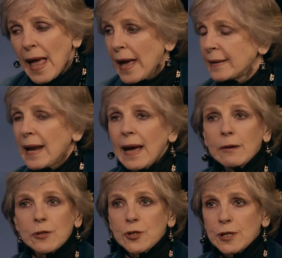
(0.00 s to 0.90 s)
And now
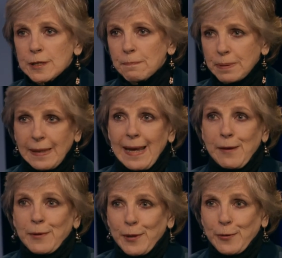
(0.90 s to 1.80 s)
she's playing
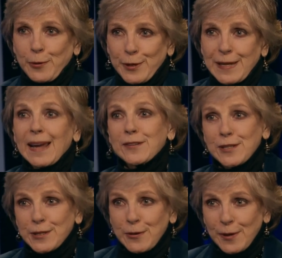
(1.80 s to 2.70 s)
with a quartet,
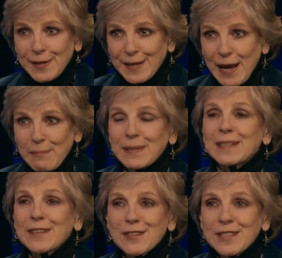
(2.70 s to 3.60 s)
she's going to
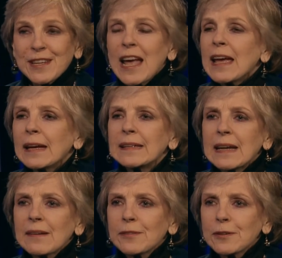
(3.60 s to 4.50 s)
competitions. It
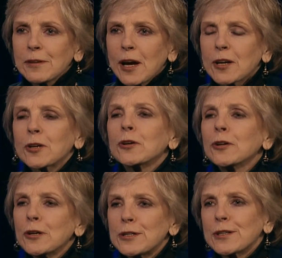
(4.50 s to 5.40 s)
never
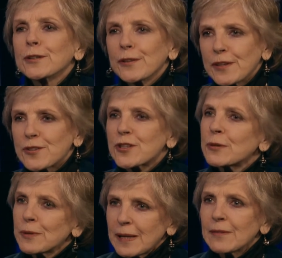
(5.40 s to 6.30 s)
occurred to her that she
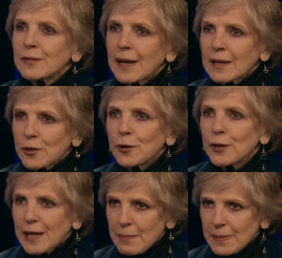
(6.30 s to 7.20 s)
would ever get
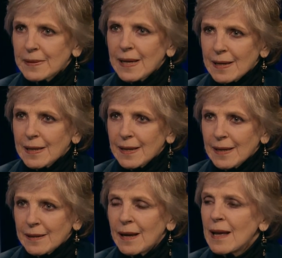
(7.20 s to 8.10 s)
caught up in that
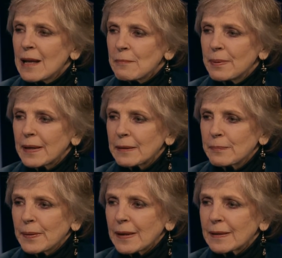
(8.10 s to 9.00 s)
again, but,
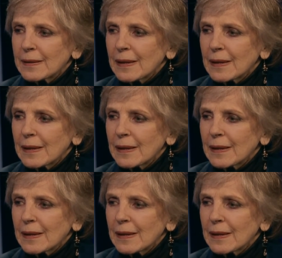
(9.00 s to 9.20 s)
but,